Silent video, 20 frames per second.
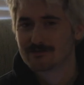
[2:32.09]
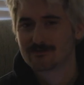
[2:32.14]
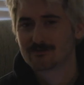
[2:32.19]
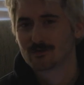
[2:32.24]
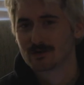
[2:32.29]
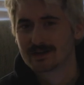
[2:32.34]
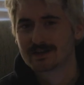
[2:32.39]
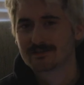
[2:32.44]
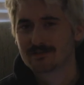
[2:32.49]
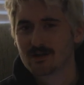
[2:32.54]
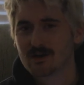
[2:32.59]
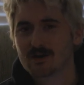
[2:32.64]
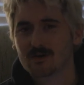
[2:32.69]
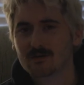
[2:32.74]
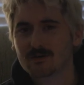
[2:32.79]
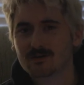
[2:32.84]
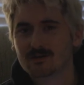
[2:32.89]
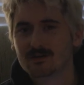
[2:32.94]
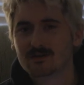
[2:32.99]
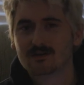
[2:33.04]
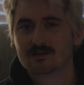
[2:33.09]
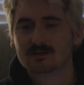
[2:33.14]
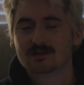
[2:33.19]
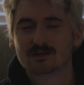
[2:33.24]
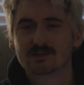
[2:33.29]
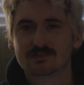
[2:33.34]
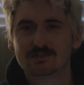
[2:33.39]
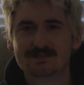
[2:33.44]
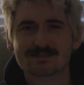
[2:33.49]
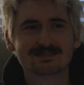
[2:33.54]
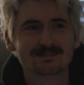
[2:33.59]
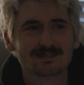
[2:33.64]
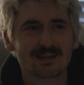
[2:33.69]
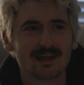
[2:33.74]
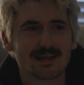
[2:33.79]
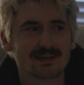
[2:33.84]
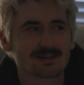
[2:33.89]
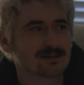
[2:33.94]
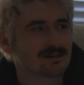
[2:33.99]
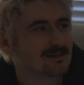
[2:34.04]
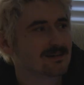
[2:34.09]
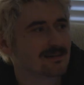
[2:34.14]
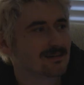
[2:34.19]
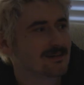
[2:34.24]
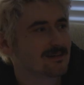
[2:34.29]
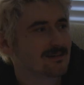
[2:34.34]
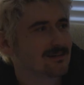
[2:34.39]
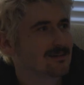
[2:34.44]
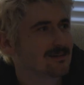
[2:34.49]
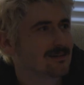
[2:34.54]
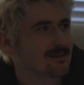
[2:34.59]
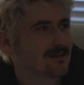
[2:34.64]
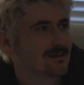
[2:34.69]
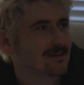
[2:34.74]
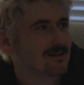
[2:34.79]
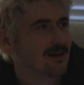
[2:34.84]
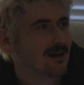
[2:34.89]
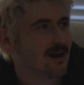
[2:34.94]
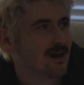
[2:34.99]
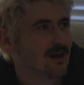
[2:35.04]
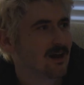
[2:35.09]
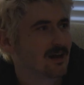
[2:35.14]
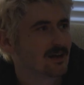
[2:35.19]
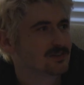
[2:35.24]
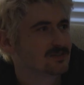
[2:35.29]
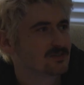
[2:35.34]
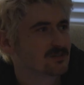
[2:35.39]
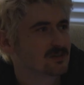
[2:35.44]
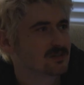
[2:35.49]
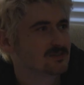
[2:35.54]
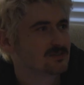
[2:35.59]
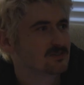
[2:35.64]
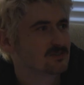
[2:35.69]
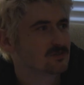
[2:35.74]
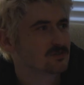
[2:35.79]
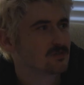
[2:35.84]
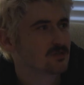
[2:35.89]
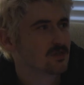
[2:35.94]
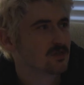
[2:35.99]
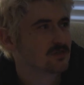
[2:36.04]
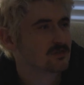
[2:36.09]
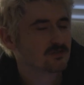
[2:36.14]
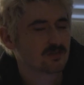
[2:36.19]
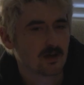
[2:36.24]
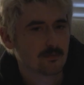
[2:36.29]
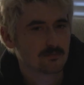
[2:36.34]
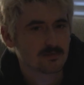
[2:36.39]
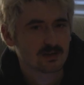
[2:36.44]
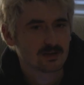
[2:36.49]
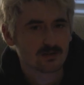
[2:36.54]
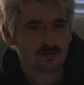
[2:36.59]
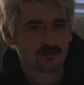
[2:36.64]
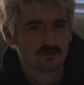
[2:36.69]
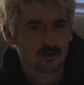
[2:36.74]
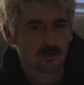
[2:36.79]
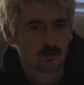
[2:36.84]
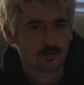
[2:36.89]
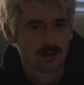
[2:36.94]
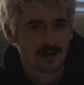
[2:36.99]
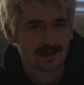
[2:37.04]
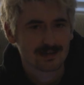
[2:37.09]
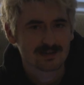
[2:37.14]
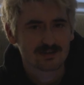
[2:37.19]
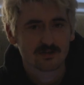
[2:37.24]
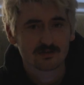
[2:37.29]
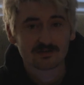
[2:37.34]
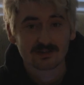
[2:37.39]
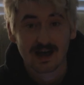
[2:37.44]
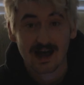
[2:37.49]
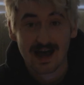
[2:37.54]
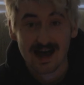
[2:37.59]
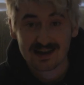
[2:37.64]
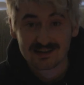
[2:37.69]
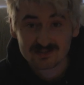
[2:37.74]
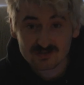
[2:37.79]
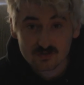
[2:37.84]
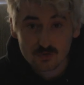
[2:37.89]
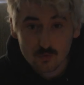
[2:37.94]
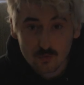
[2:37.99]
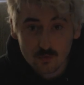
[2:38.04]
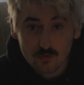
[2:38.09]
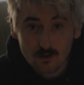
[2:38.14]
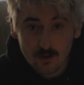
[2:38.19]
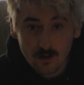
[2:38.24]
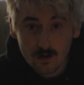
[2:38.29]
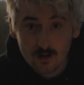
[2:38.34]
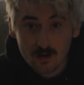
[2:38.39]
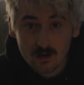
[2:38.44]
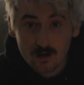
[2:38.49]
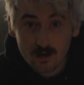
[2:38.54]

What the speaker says: freak though, because he's like 100 something years old and he goes to high school?